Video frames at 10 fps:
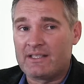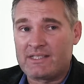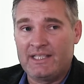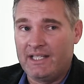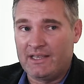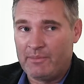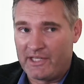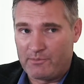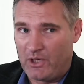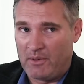not seeing the
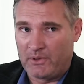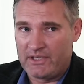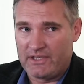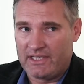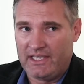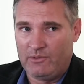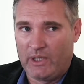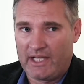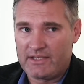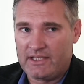best properties in Key
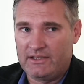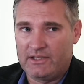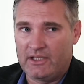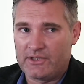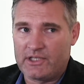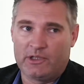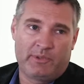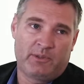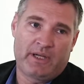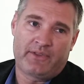West. Can you tell us a little bit